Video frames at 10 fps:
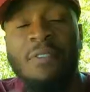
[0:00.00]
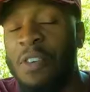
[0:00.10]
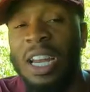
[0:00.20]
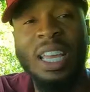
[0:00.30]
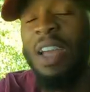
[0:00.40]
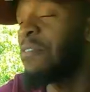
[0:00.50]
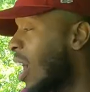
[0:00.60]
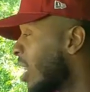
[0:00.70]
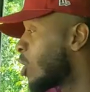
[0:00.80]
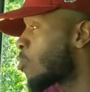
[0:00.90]
can't find it, he can't
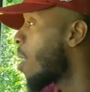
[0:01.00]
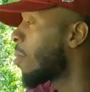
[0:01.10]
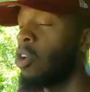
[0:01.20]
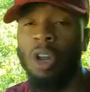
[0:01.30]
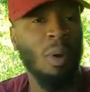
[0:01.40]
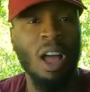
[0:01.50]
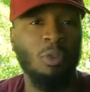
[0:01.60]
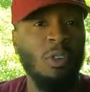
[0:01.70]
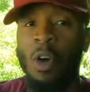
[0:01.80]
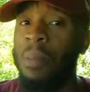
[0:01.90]
find it. He's scrambling all
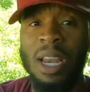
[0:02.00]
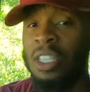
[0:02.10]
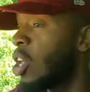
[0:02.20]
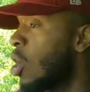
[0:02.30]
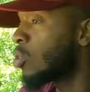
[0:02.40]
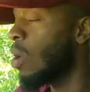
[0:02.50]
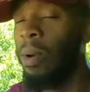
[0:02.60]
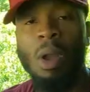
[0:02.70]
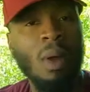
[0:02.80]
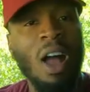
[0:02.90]
around, three, four minutes.
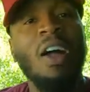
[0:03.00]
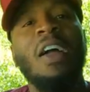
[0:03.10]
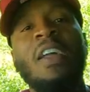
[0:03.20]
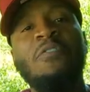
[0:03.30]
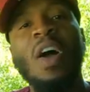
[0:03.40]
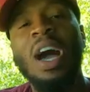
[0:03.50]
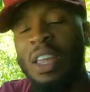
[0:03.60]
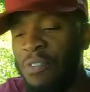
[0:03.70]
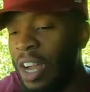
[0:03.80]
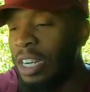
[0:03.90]
Scrambling all around. He
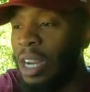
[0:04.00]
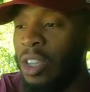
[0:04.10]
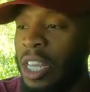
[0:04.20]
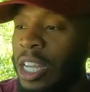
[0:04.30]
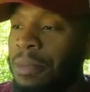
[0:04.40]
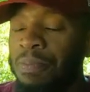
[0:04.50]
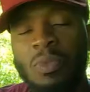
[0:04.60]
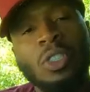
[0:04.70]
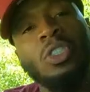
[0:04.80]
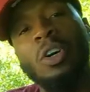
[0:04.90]
finally found it down the thing.
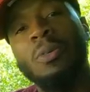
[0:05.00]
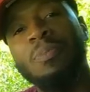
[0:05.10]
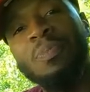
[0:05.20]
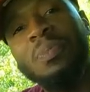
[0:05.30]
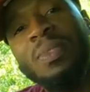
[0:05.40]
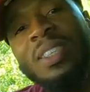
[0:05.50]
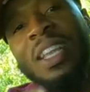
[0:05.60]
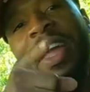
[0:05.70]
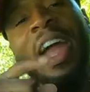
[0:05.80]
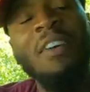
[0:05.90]
So,
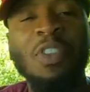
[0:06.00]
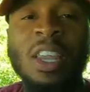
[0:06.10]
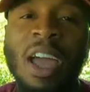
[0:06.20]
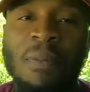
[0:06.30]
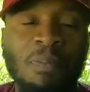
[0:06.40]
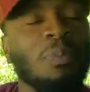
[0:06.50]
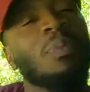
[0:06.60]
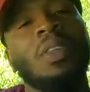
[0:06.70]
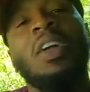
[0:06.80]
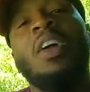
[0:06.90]
after that,
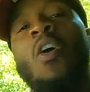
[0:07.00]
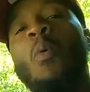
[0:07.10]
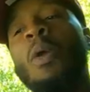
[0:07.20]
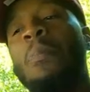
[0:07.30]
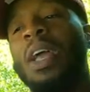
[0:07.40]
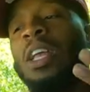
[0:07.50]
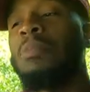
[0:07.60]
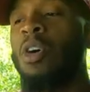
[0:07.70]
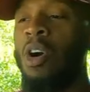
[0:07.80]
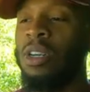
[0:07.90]
we picked
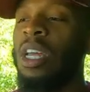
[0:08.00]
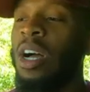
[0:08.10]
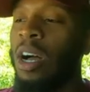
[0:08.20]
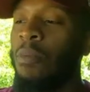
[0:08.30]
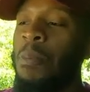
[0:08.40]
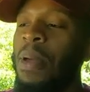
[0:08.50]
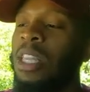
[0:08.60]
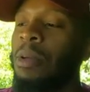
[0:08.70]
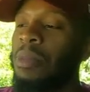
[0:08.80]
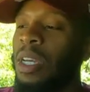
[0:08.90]
up the heart, the, uh, we
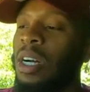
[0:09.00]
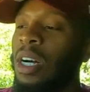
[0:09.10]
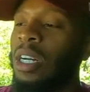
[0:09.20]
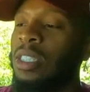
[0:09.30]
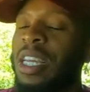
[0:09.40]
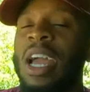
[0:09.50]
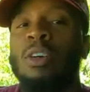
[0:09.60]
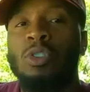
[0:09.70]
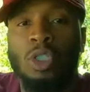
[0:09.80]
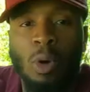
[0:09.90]
picked up the uh, the
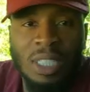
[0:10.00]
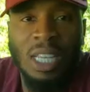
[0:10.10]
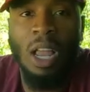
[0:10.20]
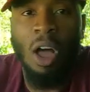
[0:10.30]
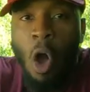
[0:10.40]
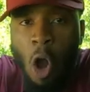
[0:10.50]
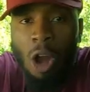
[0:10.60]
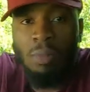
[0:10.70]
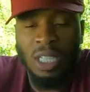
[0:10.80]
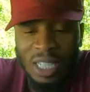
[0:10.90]
console. So it's the
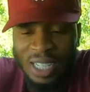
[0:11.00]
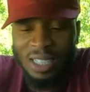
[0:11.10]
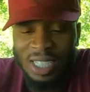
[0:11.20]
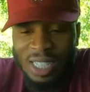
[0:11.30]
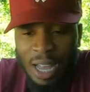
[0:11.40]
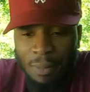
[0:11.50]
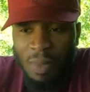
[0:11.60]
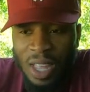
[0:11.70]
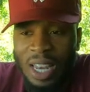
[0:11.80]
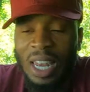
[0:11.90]
arms, it's like, it's like
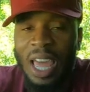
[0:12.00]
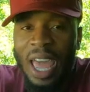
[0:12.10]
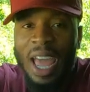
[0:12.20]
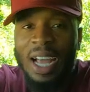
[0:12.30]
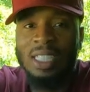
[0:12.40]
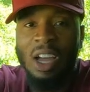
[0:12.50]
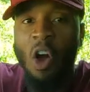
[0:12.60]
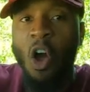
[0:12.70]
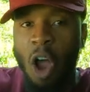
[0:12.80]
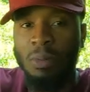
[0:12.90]
legs,
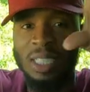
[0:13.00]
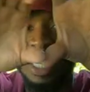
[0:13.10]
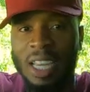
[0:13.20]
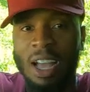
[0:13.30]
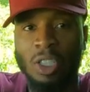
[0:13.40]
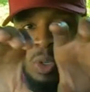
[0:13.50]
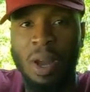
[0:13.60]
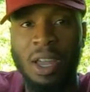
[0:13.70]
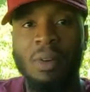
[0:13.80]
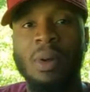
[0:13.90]
arms, and then the console
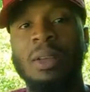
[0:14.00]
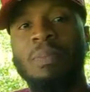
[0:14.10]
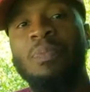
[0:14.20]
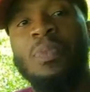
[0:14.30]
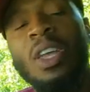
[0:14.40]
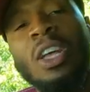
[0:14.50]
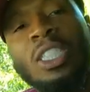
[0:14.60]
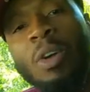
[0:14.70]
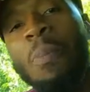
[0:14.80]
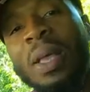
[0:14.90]
right here, right?
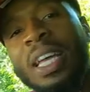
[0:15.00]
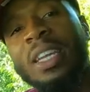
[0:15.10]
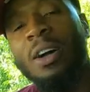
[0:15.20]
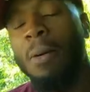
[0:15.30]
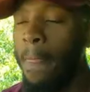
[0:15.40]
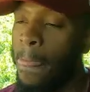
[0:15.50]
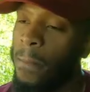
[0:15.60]
So we picked that up.